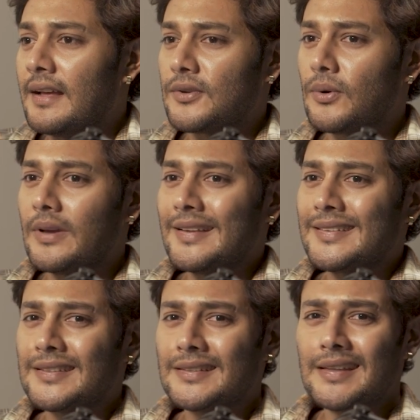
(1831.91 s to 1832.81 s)
So,
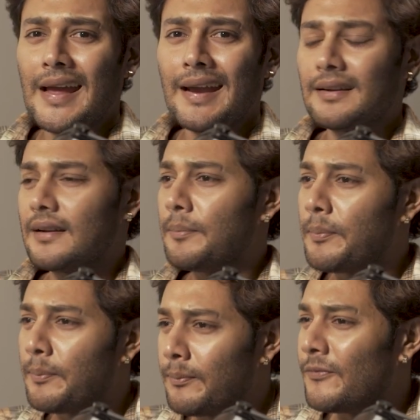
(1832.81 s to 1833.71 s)
is that a
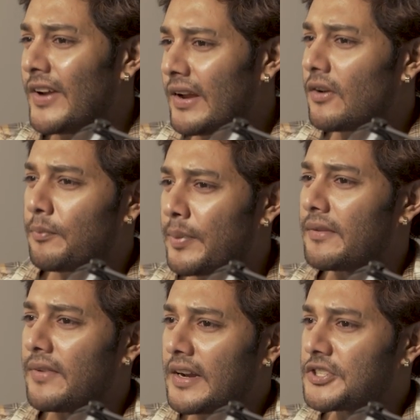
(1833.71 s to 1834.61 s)
way of
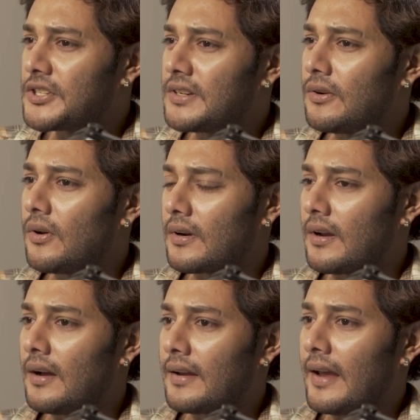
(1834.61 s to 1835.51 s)
prevention, or
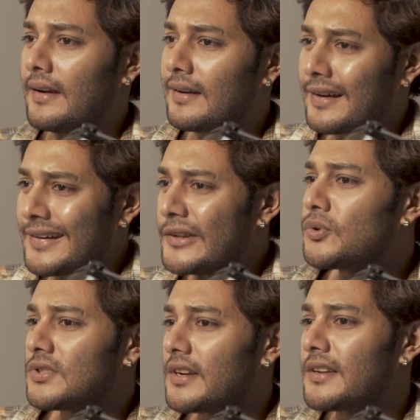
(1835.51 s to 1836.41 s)
can it
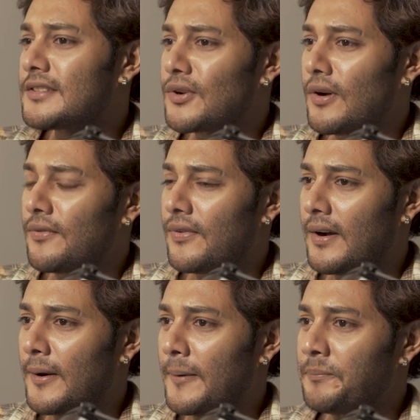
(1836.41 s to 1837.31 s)
reduce the risk
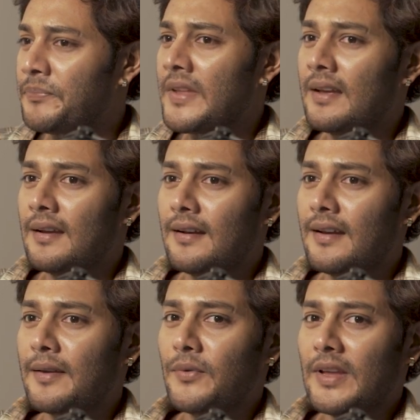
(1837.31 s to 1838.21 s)
of
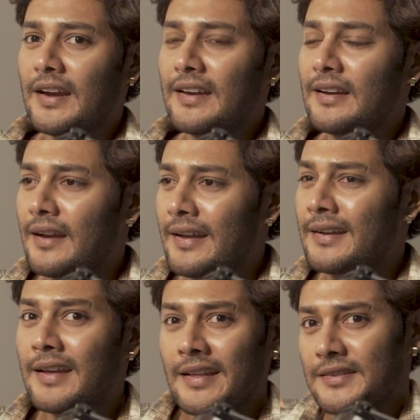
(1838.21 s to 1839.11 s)
like we getting
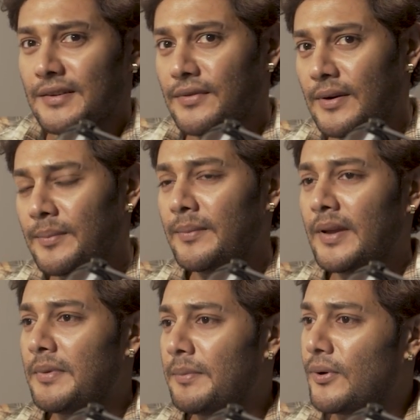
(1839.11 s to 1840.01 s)
lung cancer from
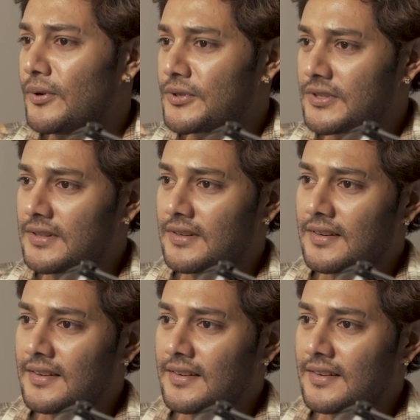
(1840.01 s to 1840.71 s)
maybe pollution?